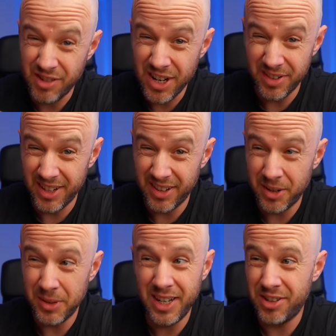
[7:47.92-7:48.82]
rid of it
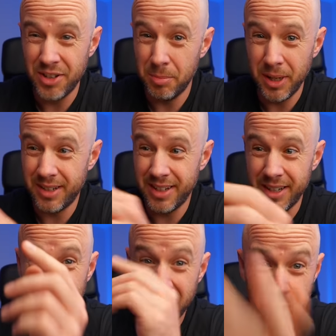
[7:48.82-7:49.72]
though isn't a big
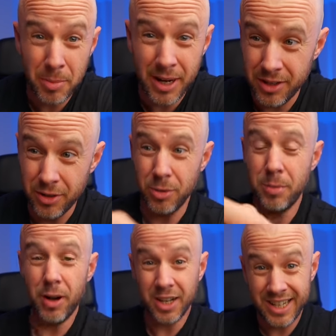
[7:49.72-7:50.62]
deal. I don't know about you,
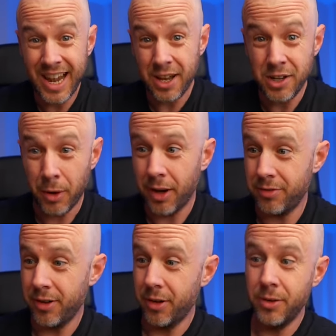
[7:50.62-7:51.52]
but I'd get a new
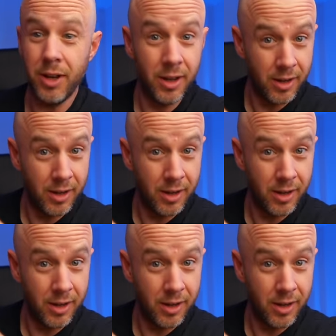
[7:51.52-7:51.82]
iPhone